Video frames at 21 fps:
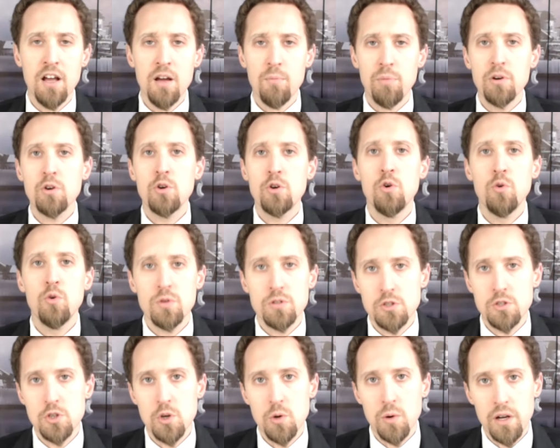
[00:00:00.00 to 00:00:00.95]
But who
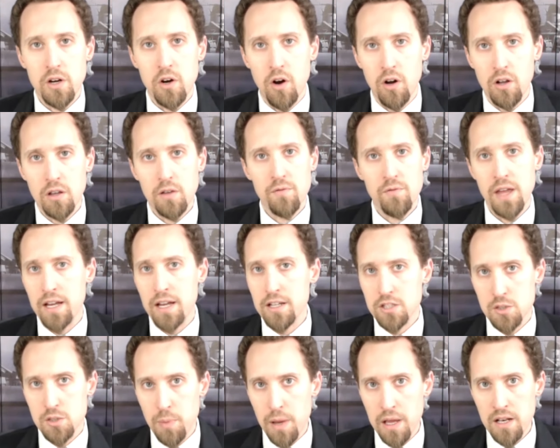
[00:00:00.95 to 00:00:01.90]
is doing all of that
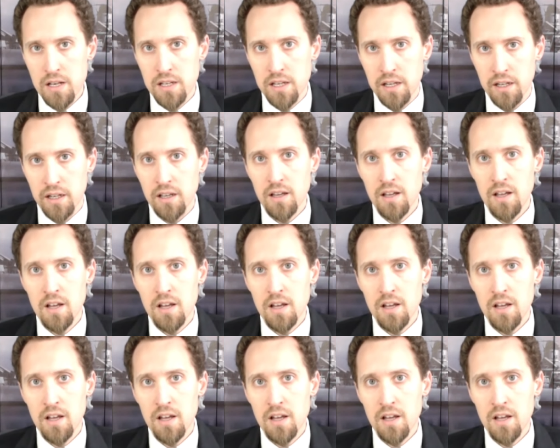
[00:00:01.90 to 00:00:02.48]
spending?